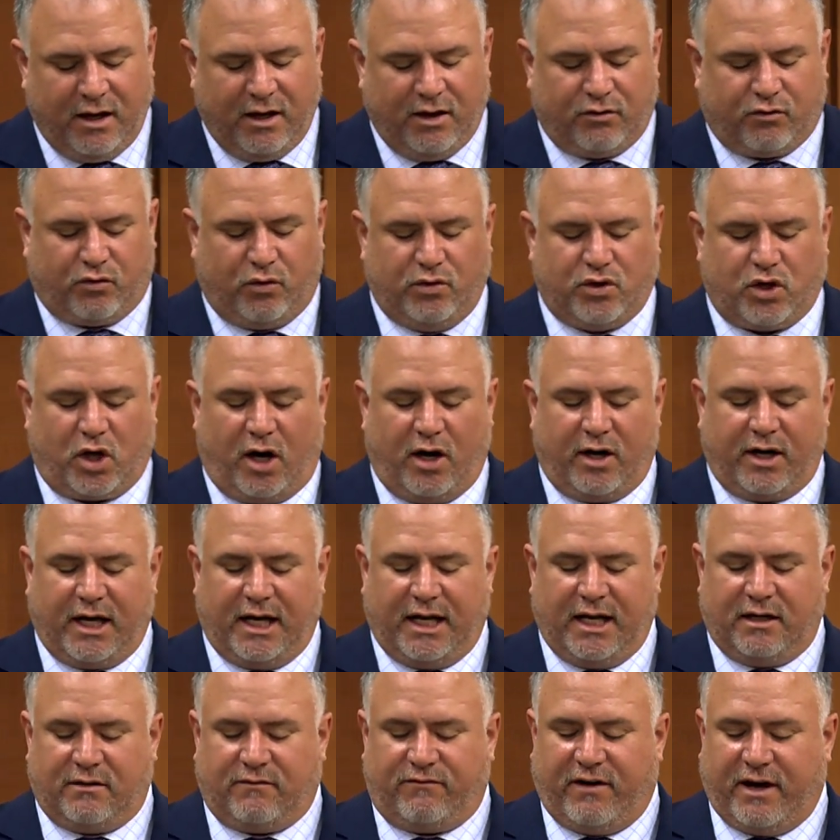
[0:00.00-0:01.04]
Through
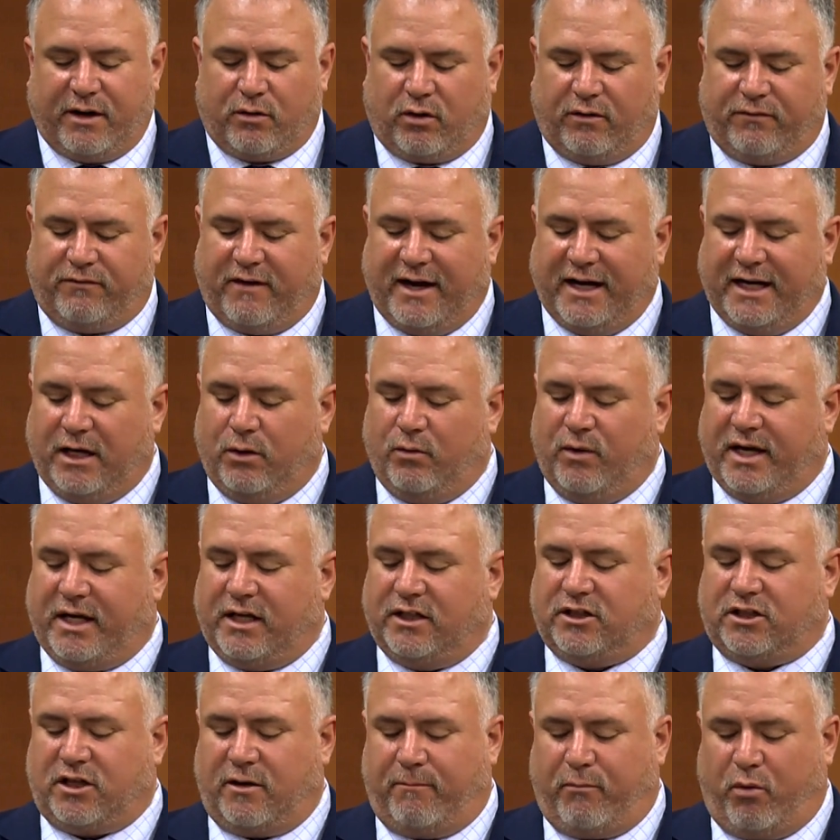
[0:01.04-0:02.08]
targeted federal funding, we can
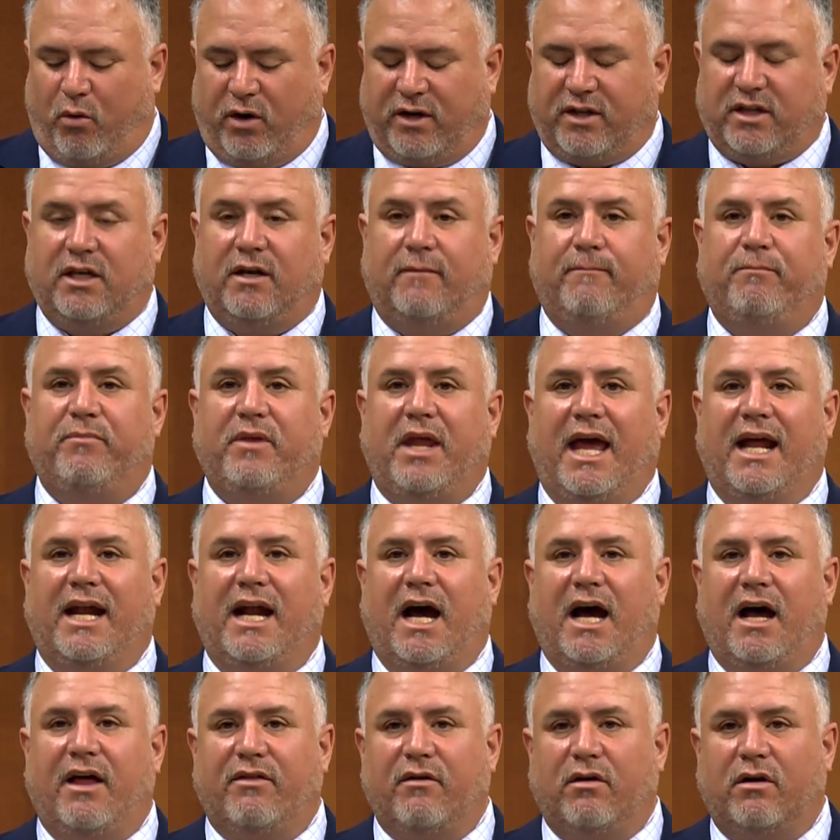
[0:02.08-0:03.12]
support them and
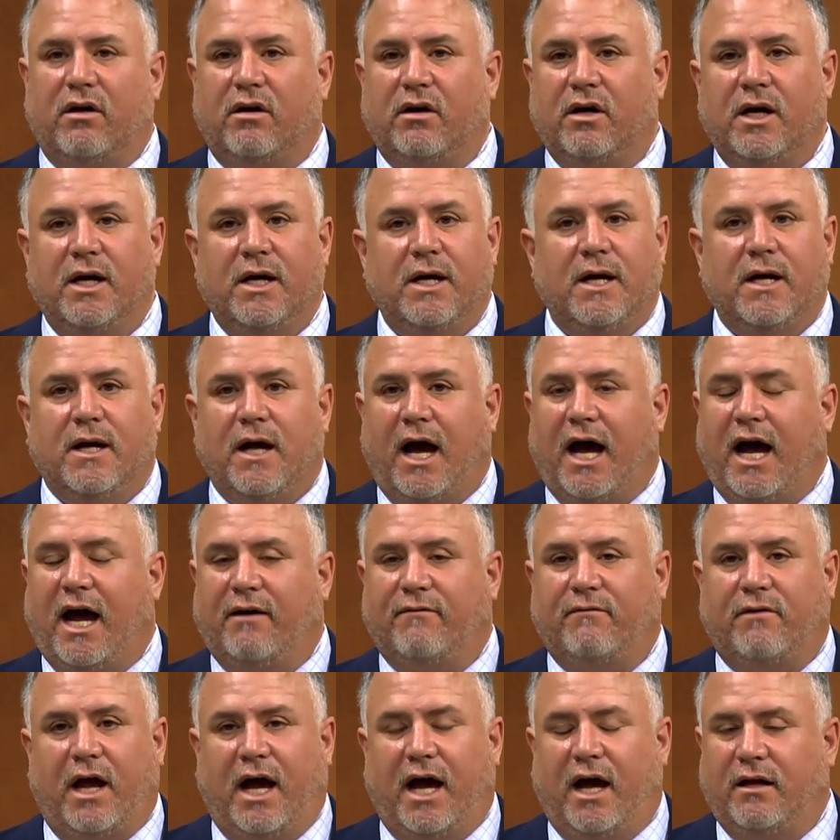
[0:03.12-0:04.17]
other
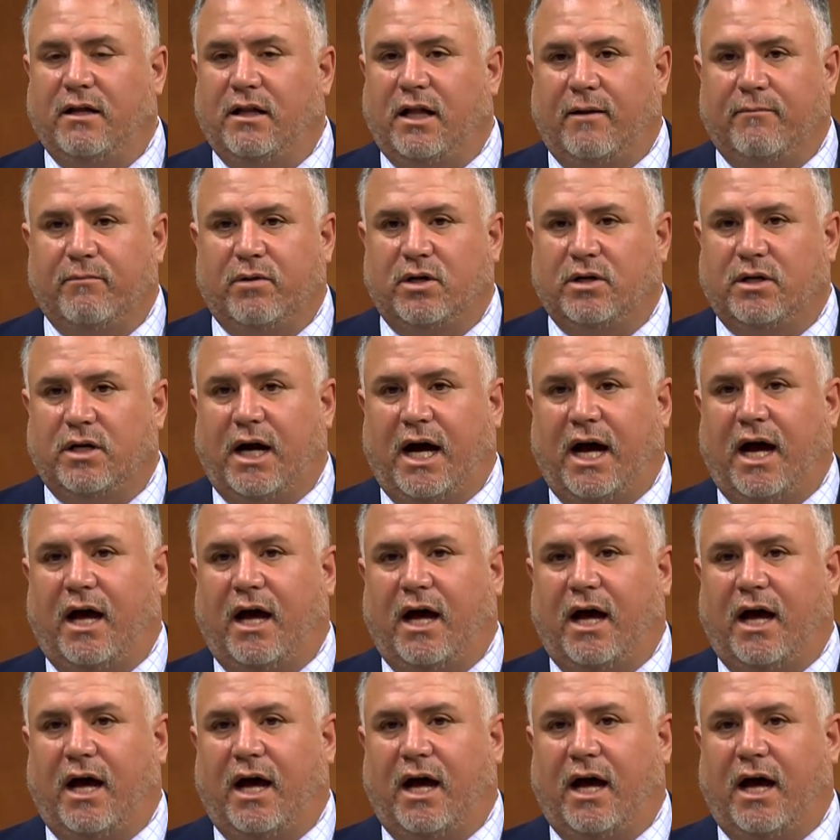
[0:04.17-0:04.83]
lumber